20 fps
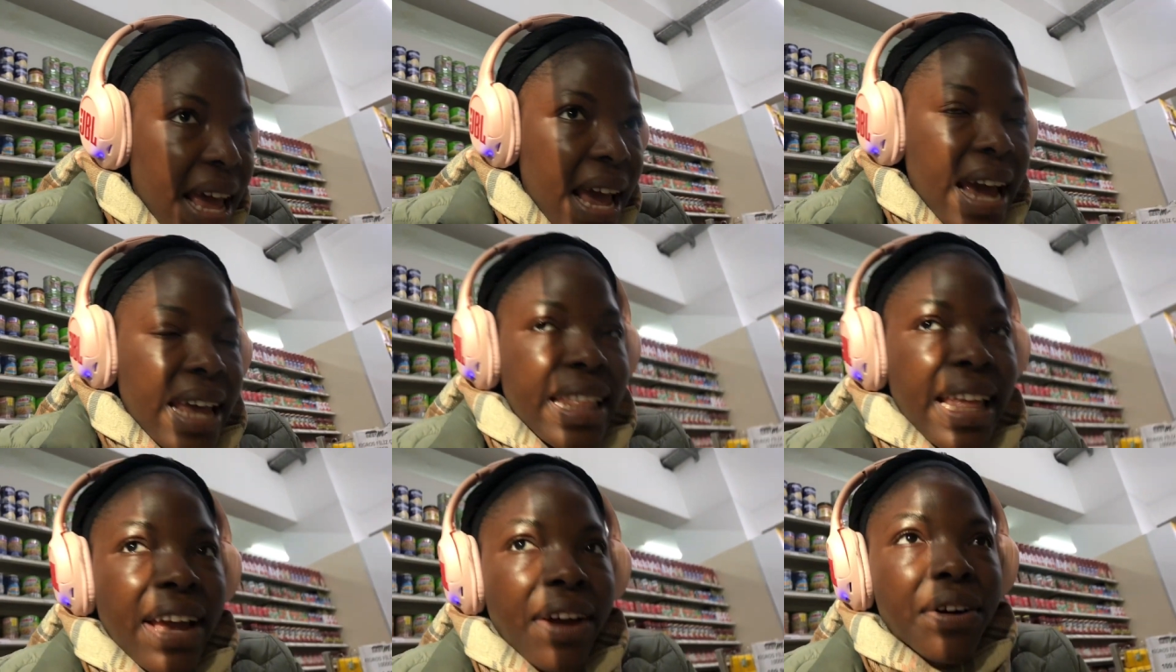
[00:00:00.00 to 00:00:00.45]

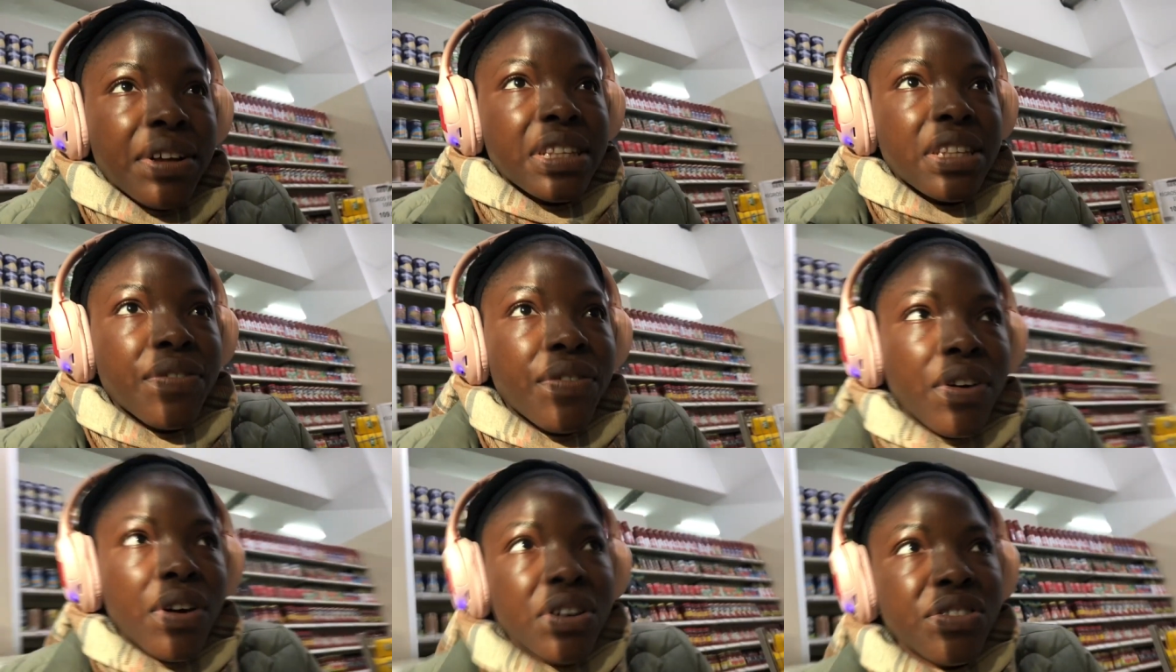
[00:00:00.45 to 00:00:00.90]
and i got it
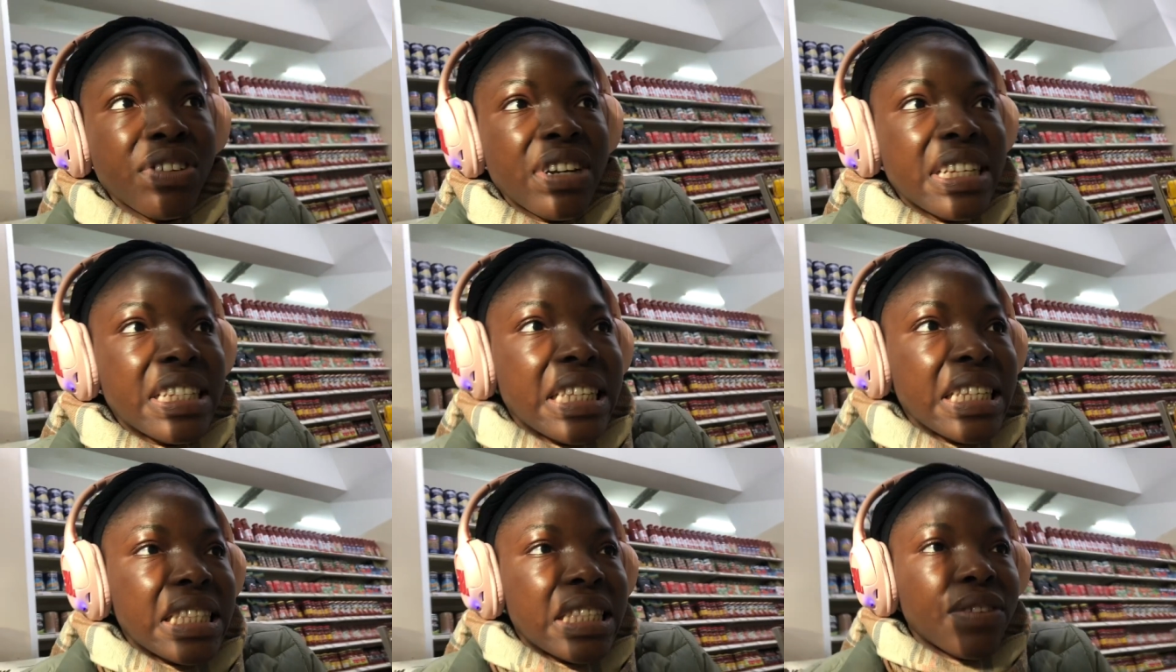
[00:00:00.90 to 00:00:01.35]
for
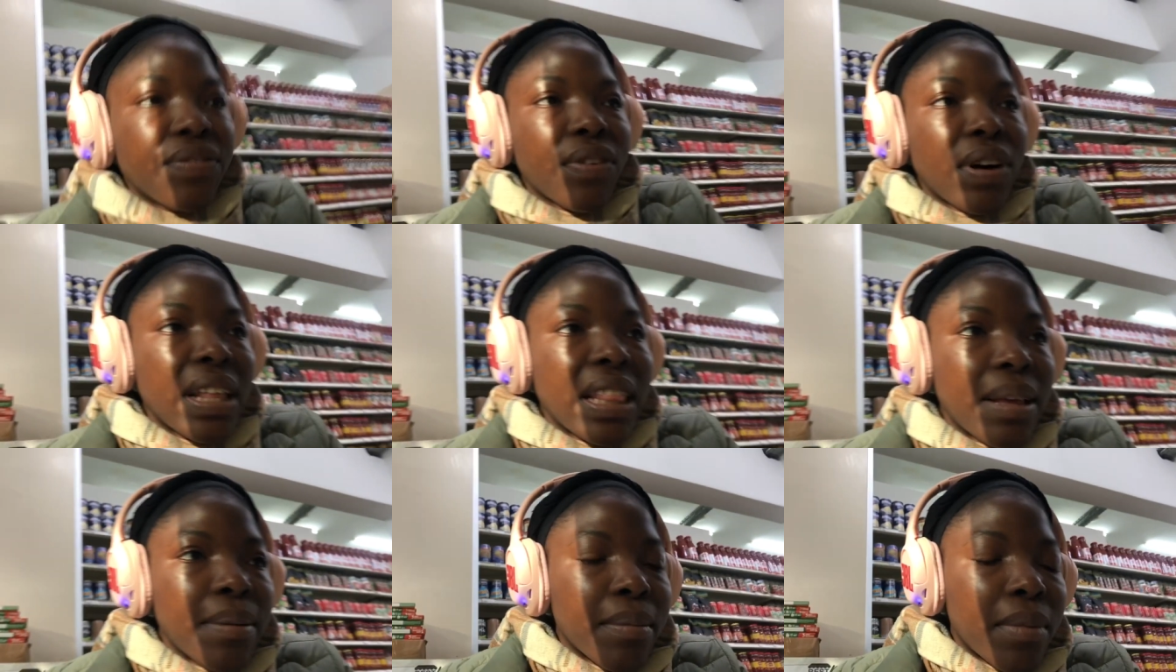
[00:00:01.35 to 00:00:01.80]
164
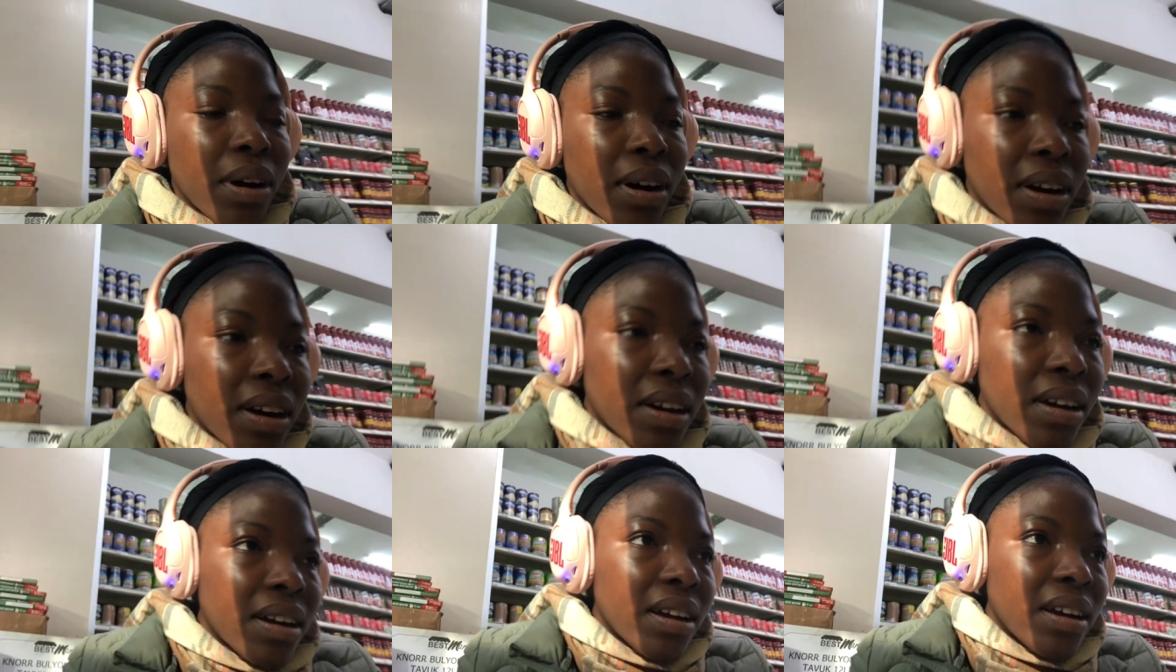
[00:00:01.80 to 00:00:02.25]
lema
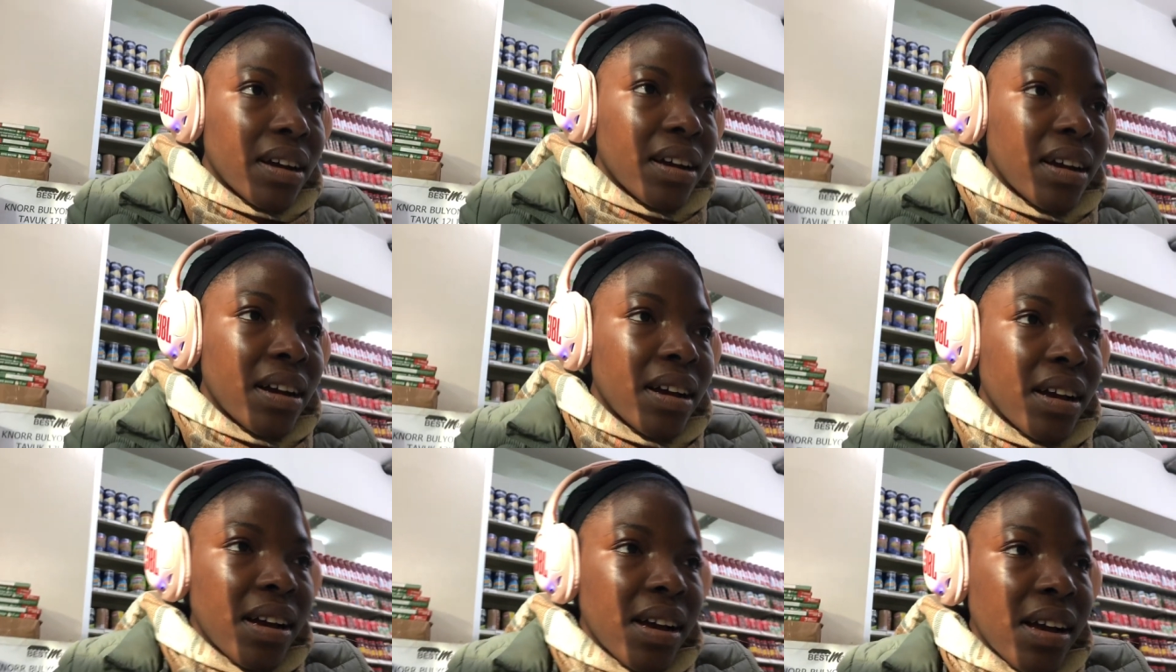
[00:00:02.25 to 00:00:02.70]

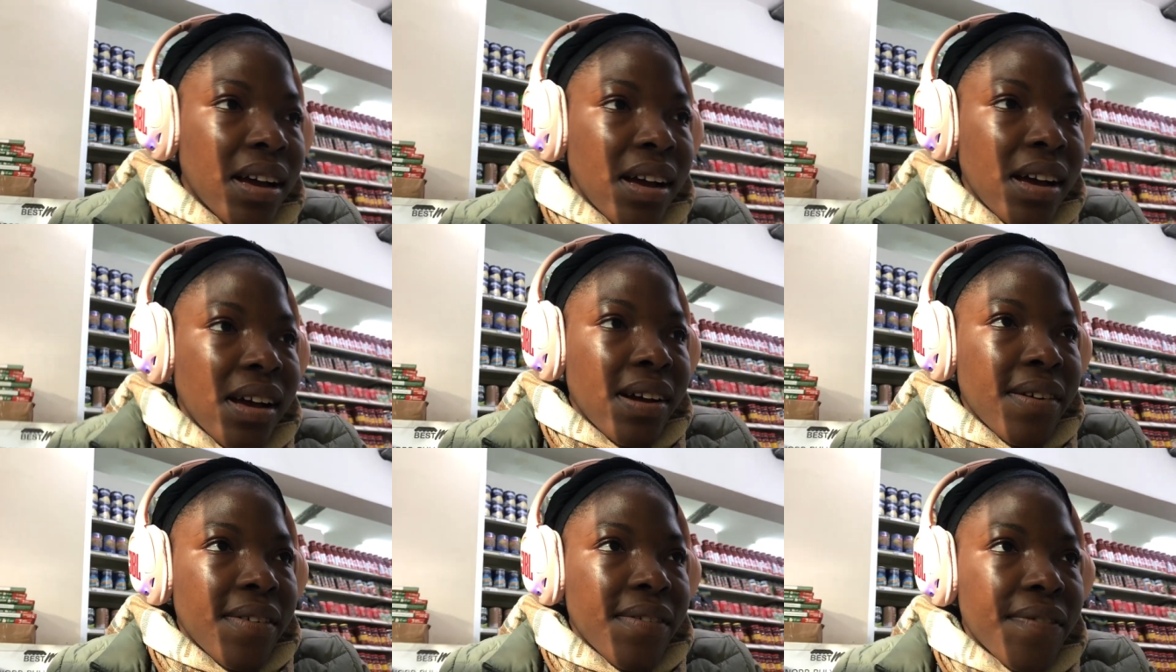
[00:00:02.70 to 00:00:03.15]

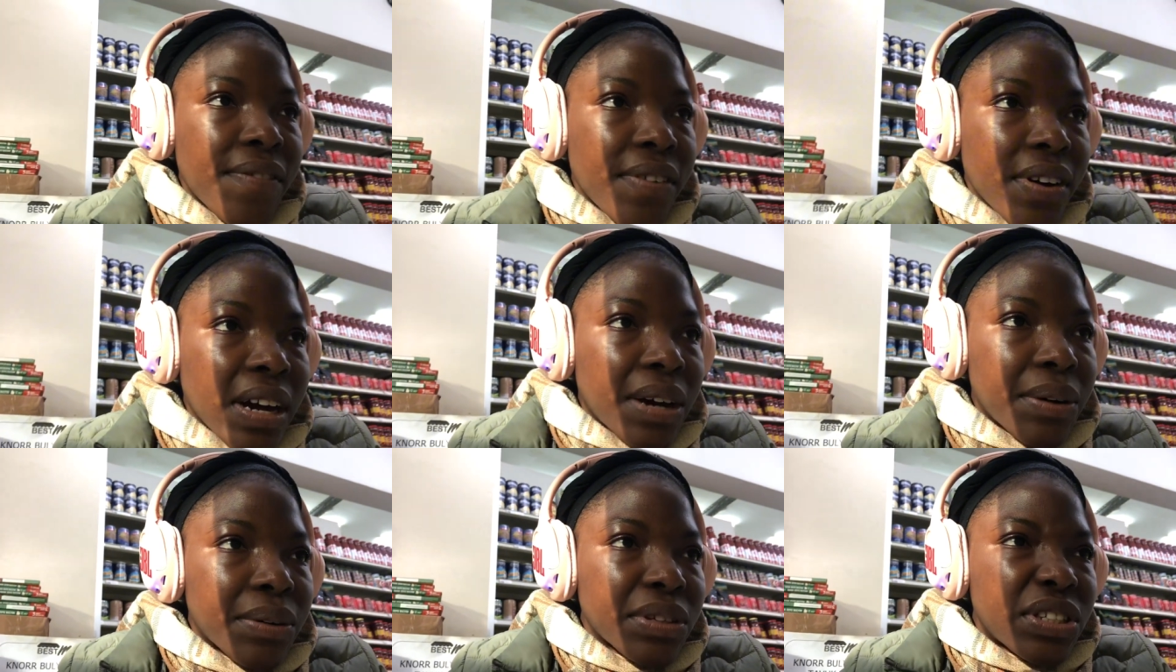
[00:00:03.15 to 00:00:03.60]
fuck
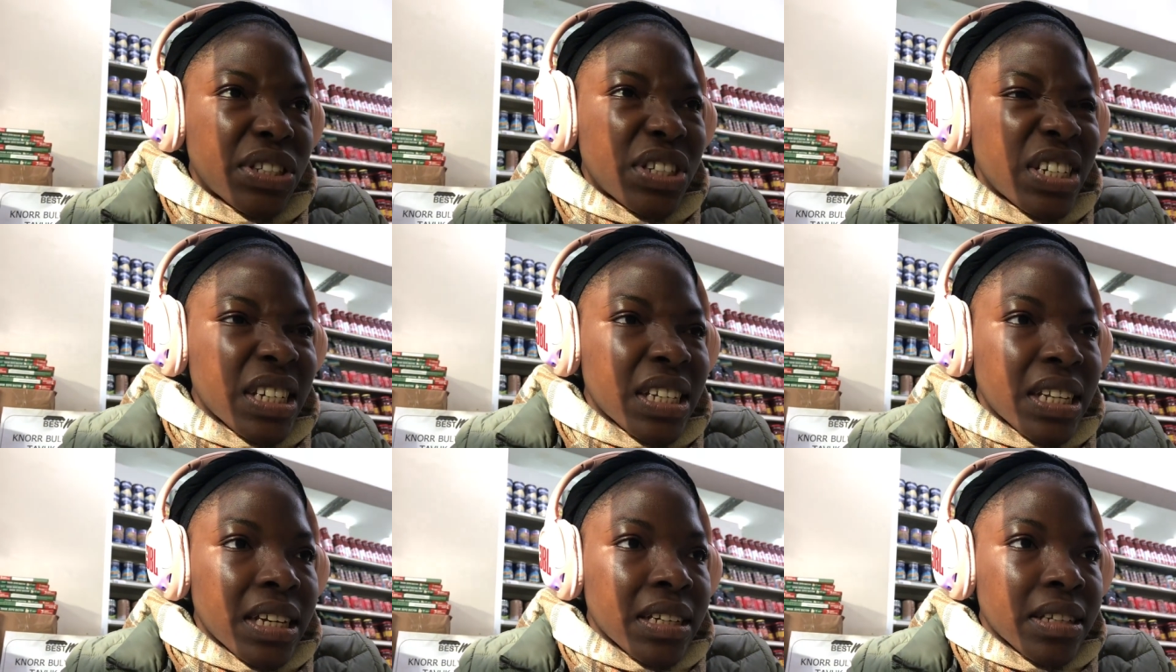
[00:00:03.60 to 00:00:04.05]
i was
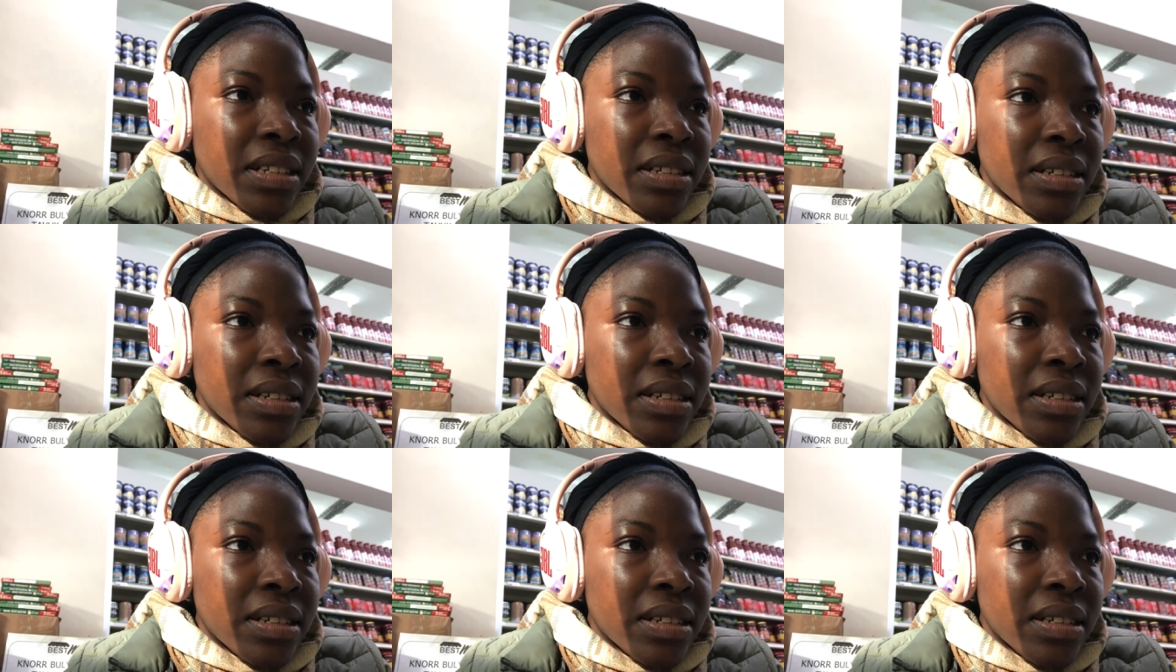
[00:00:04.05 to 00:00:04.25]
cheated